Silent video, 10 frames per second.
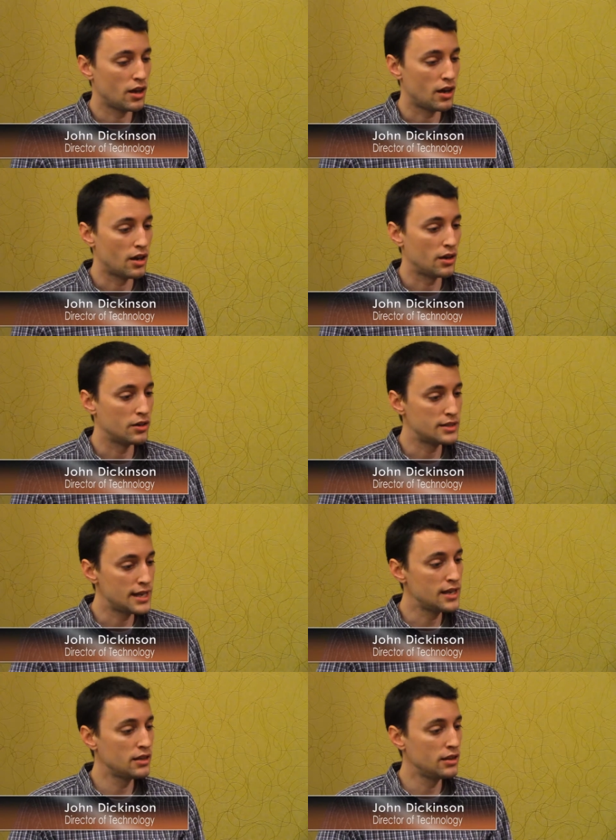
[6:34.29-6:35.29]
uh,
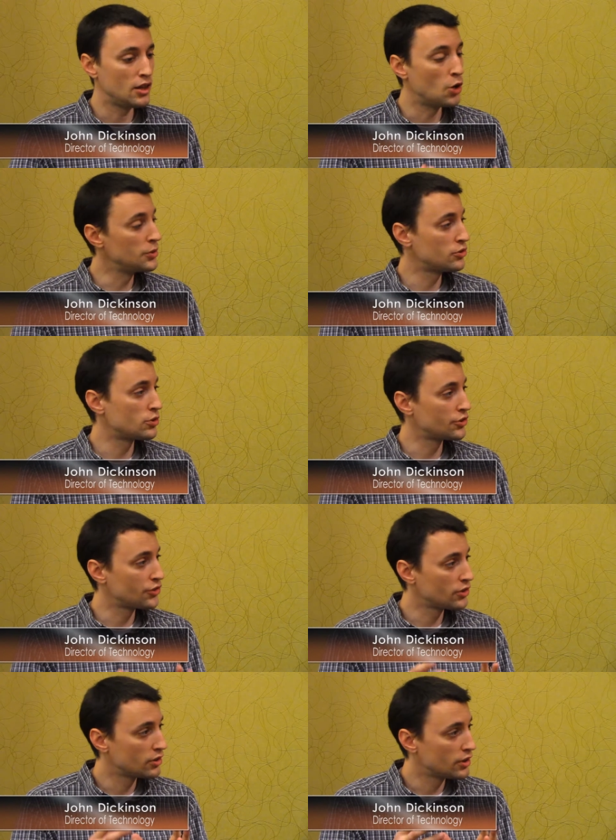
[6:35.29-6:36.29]
taken the open
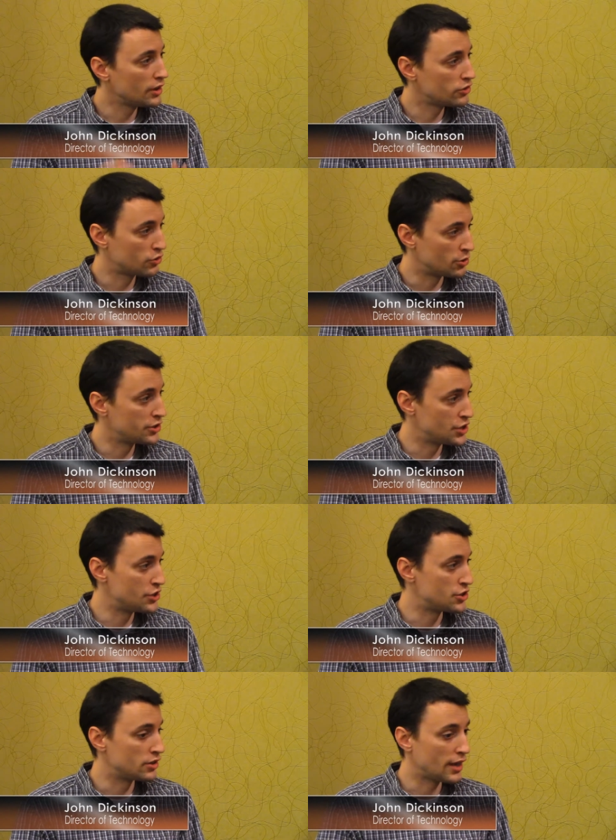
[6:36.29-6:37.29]
source storage
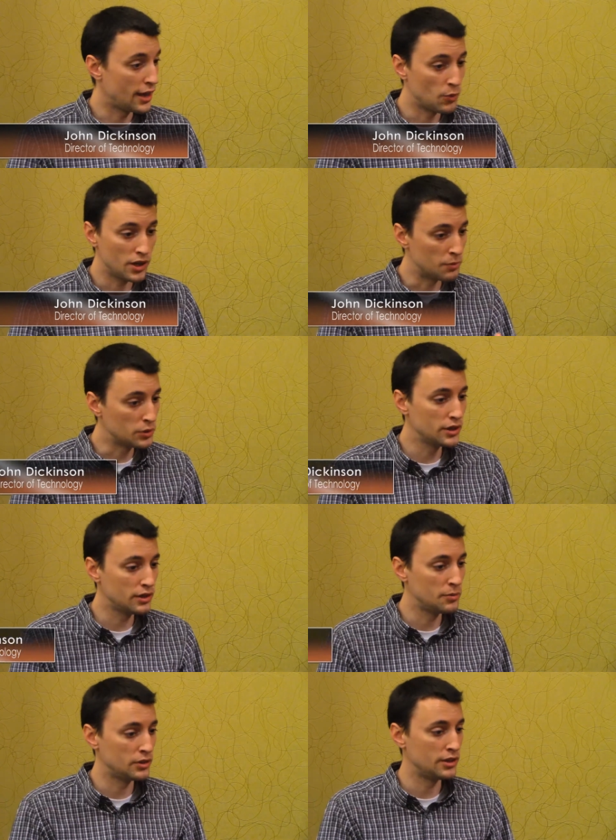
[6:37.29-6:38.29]
engine, and we
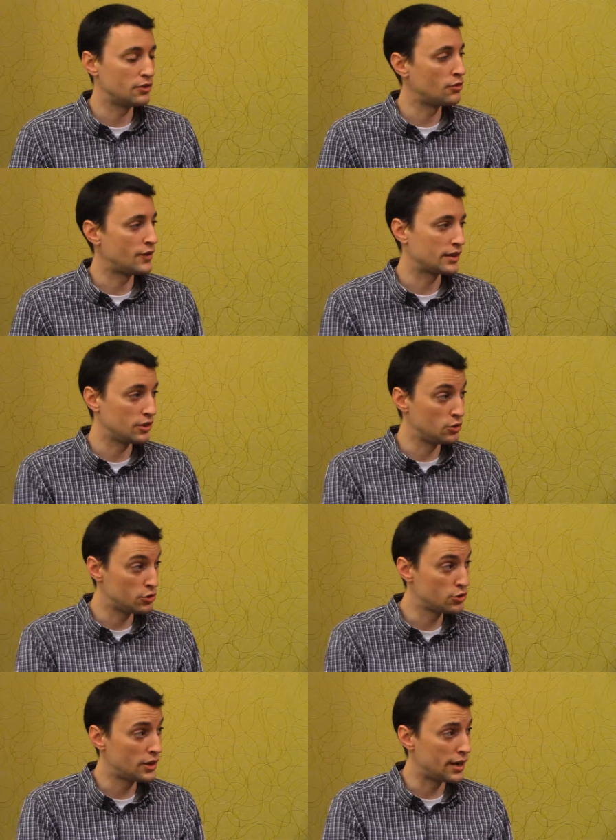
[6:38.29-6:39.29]
completely believe the fact that you
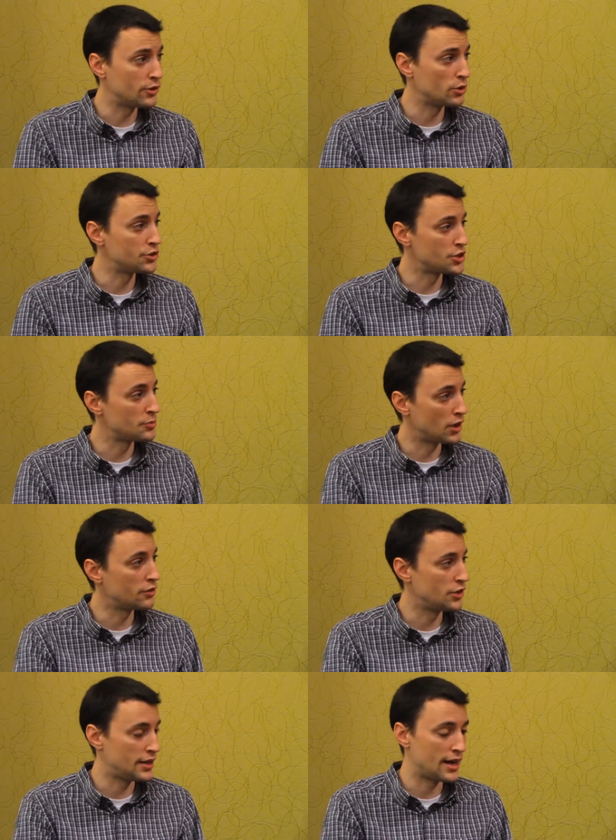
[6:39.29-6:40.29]
should have ownership
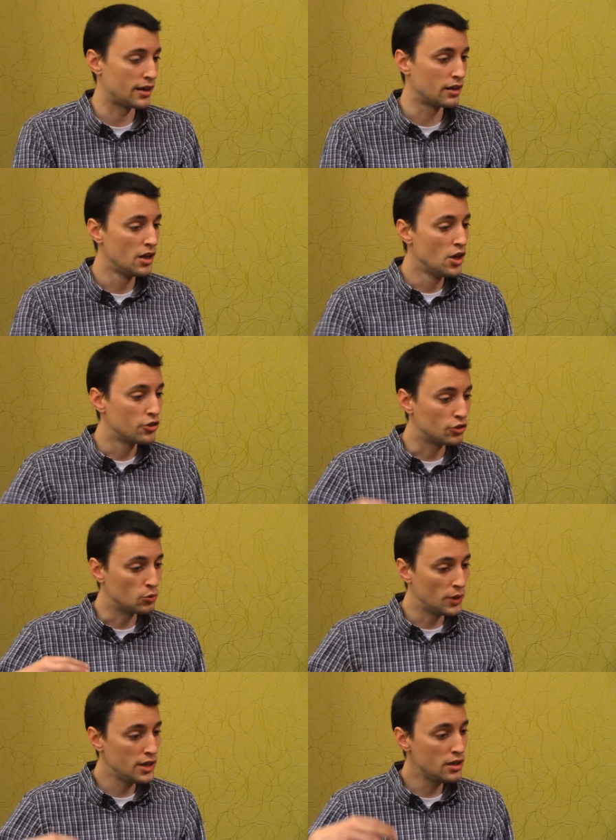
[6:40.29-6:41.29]
of the data. So
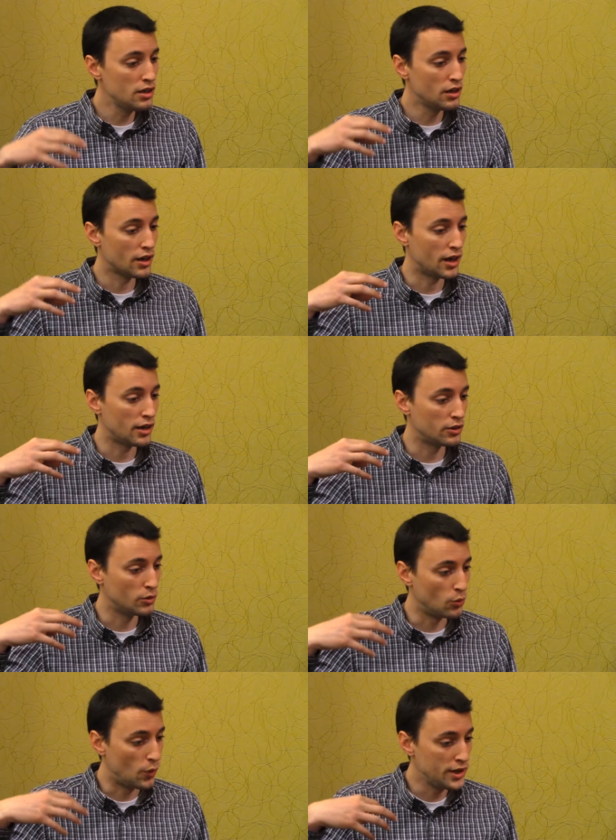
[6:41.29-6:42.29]
we, uh,
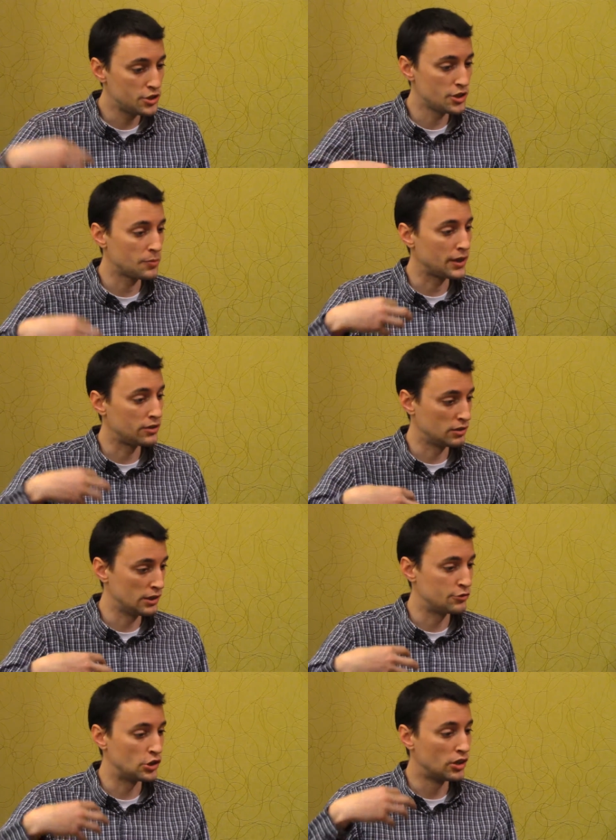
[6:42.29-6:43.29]
we ship and
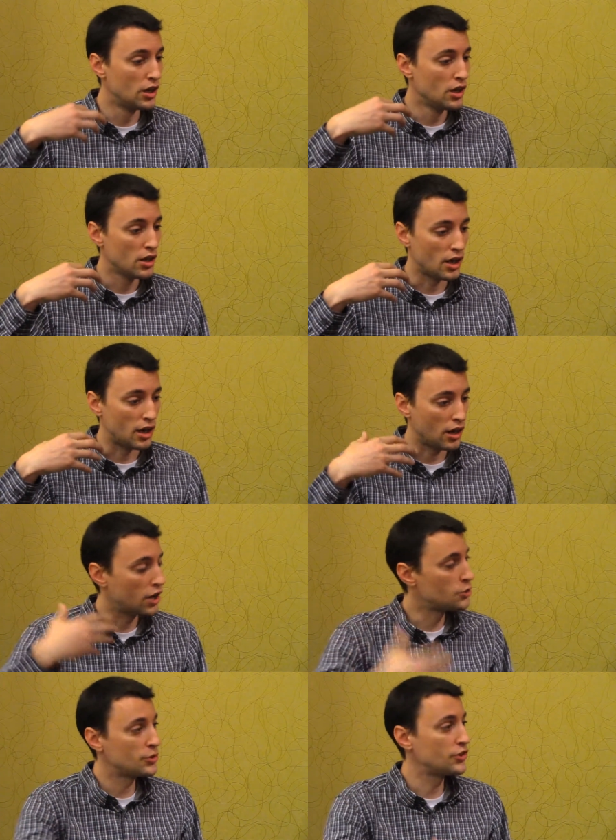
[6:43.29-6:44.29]
deliver
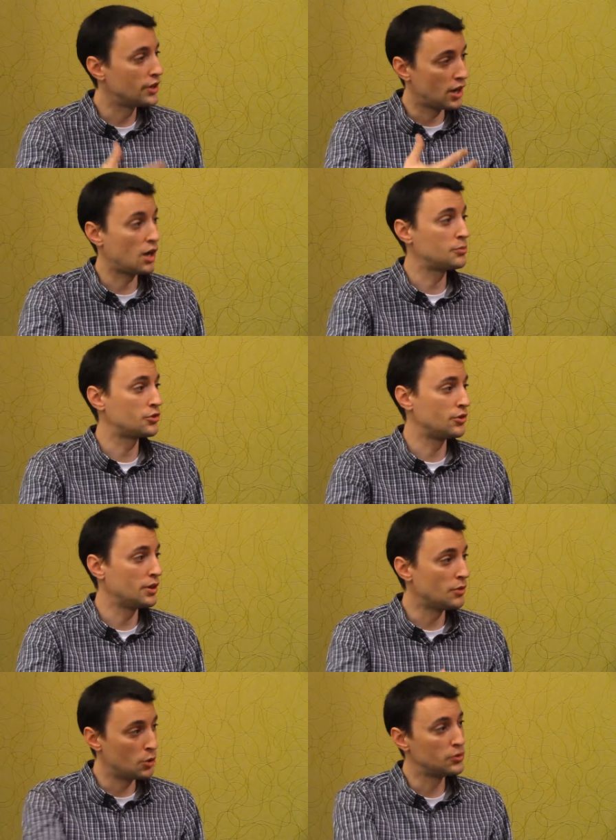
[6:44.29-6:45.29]
100% uh,
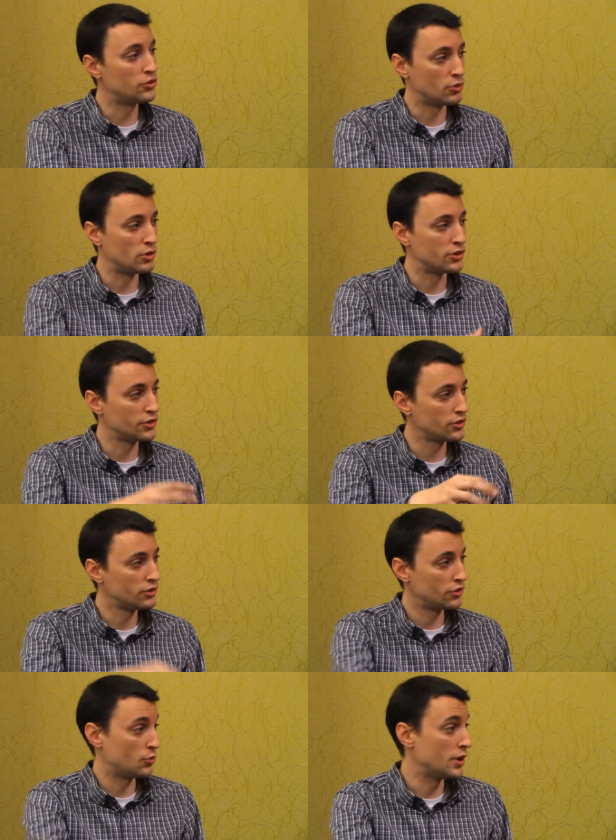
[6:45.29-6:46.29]
upstream open source
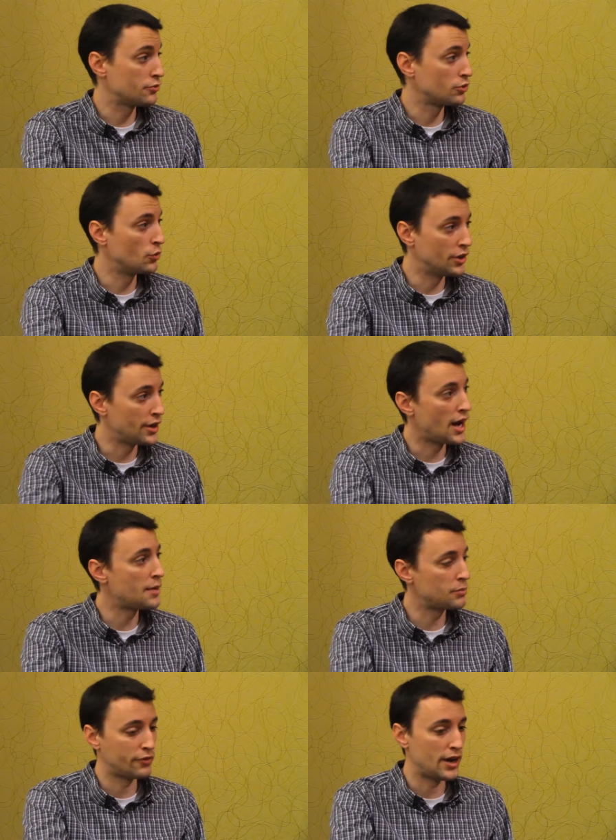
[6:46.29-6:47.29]
Swift. We're
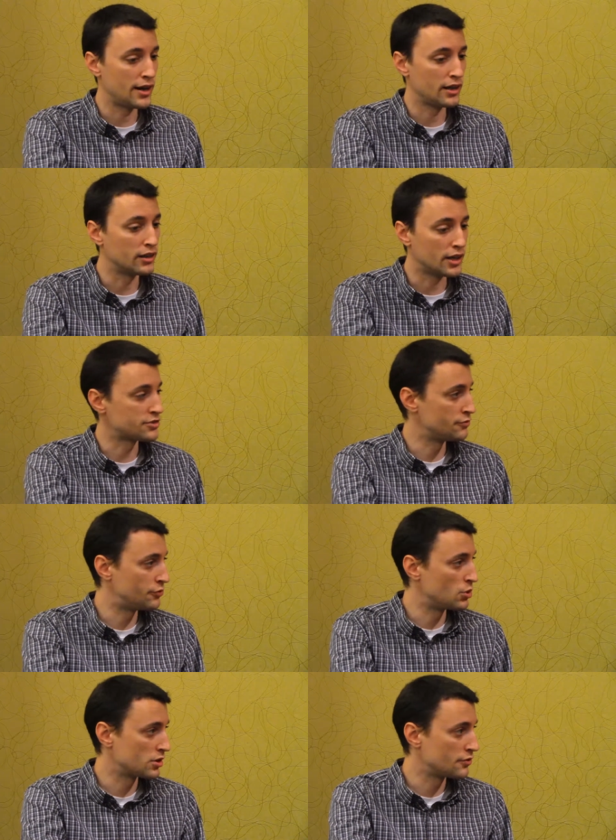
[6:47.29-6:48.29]
not providing a custom
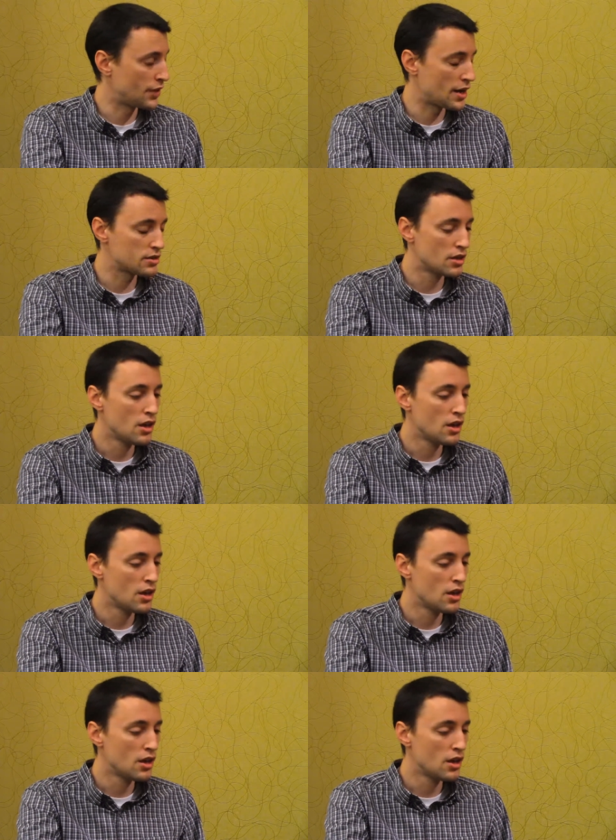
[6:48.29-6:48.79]
fork of that.